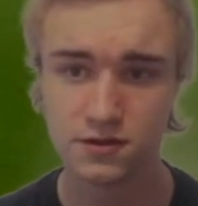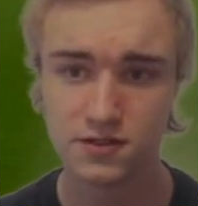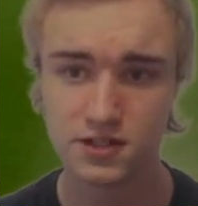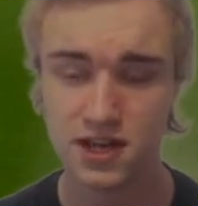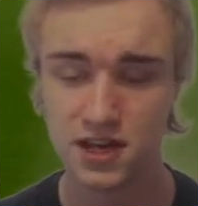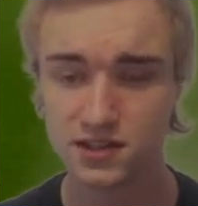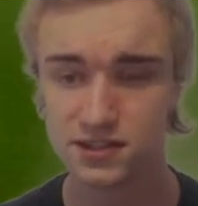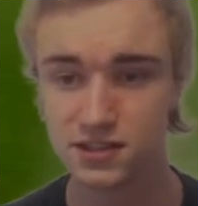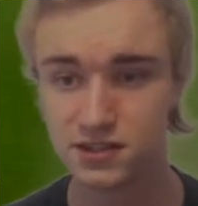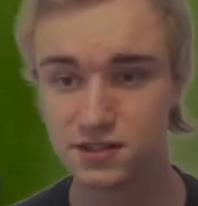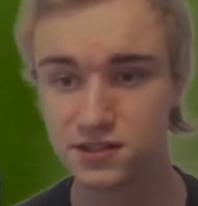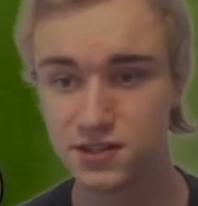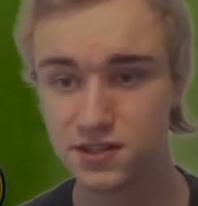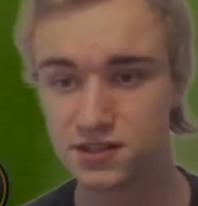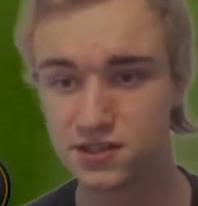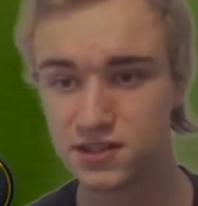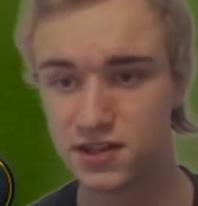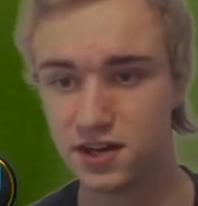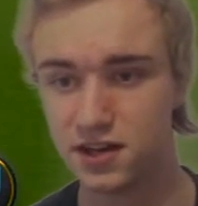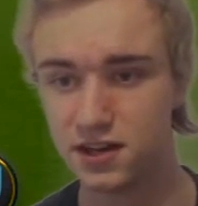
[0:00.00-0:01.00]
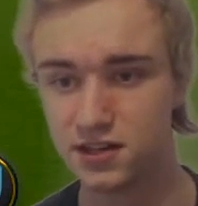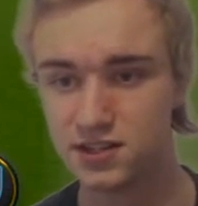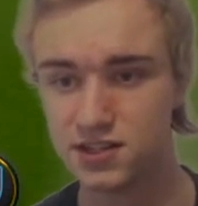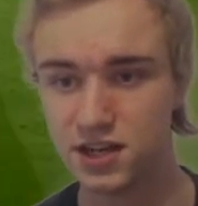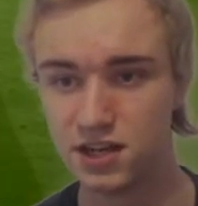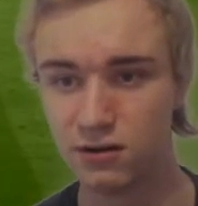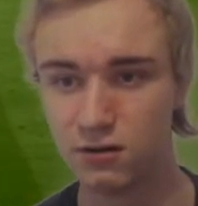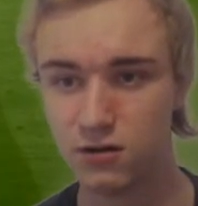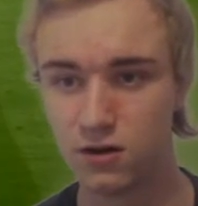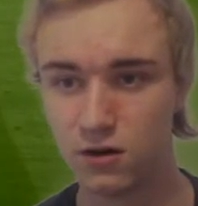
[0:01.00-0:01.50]
yeah, success, get a
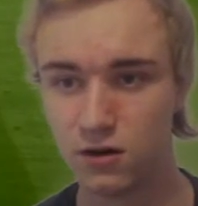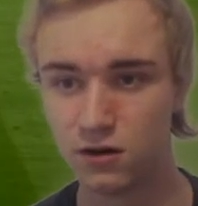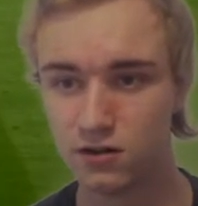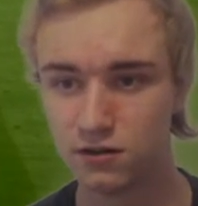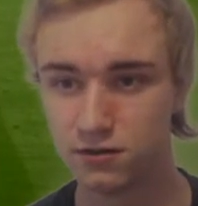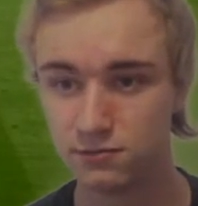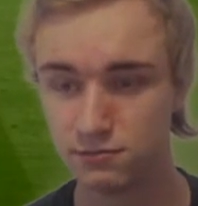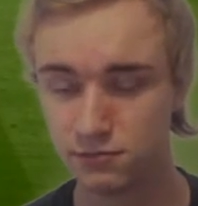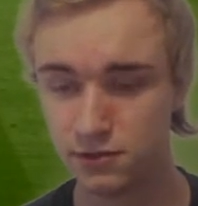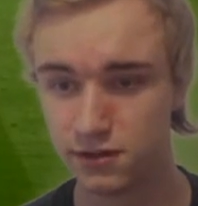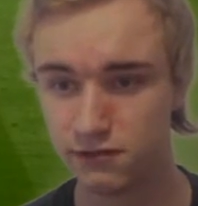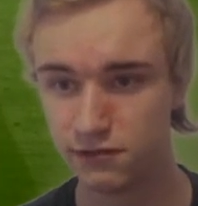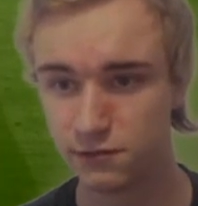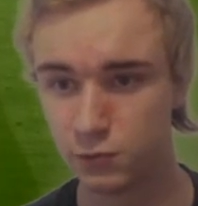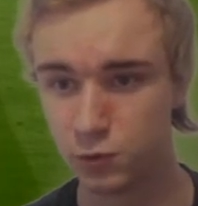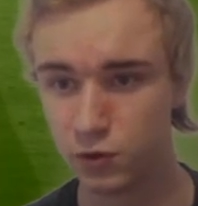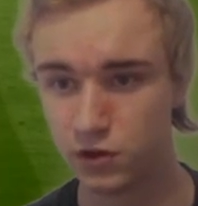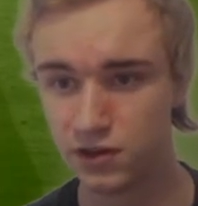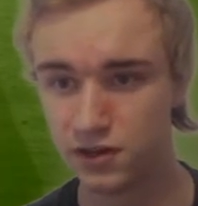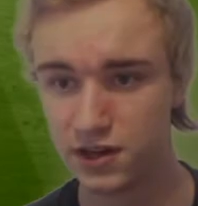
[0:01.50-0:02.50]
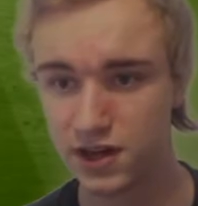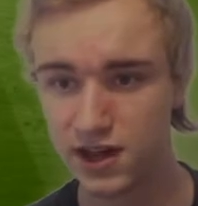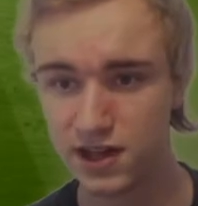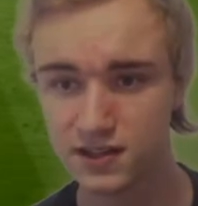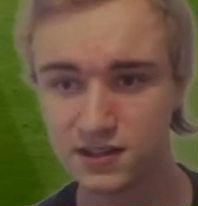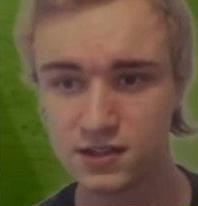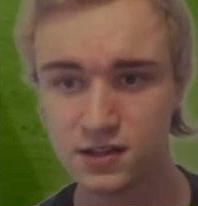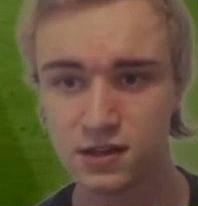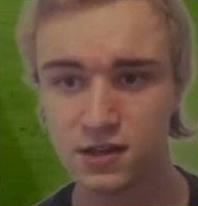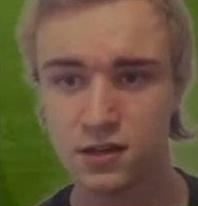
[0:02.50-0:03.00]
yellow card, nothing more than
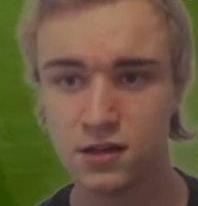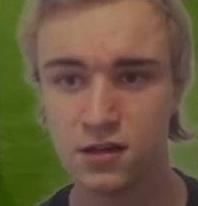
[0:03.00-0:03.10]
that.